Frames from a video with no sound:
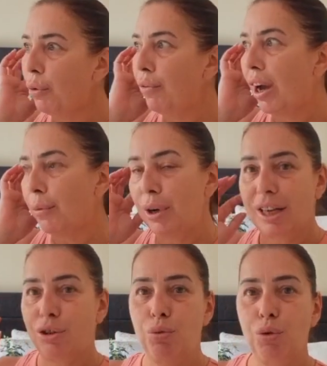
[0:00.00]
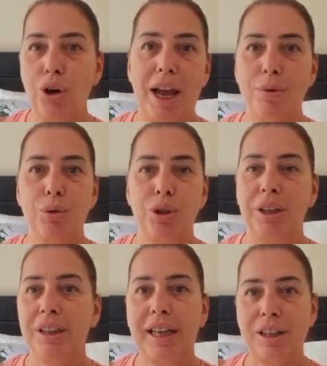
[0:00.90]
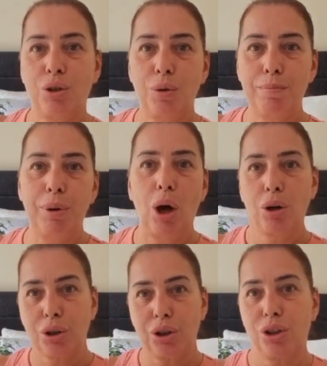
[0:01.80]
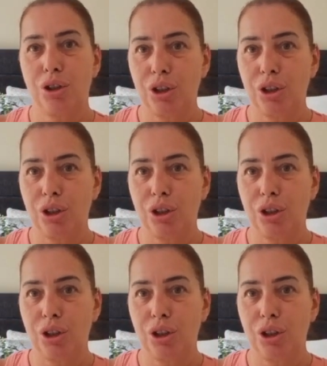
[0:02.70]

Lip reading: we had to run out and get some blocks